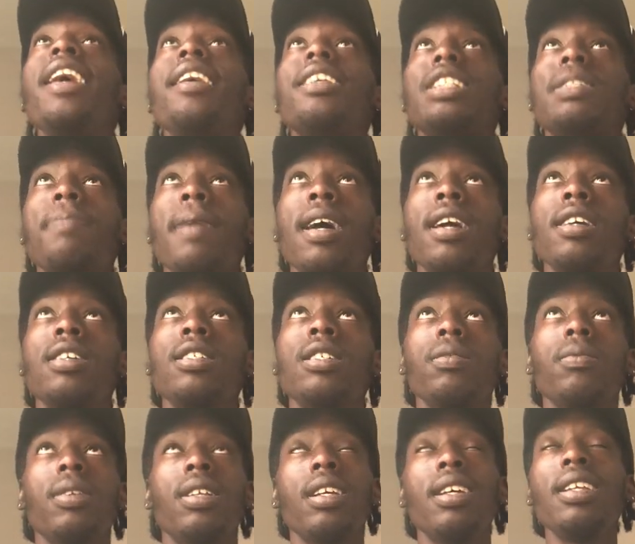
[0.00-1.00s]
that space,
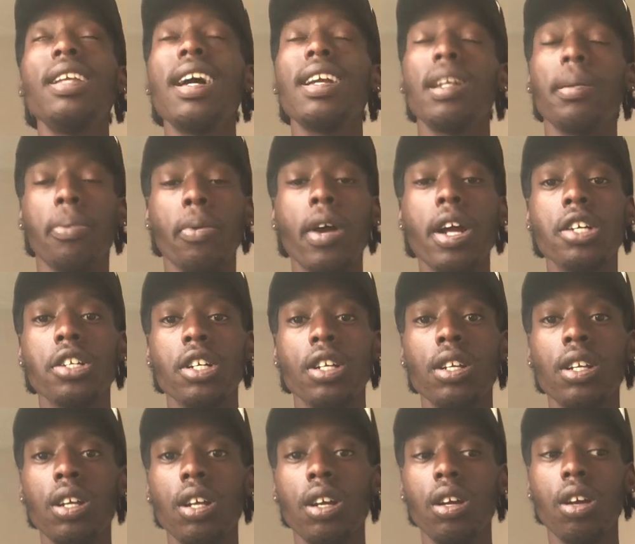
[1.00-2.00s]
within that depression,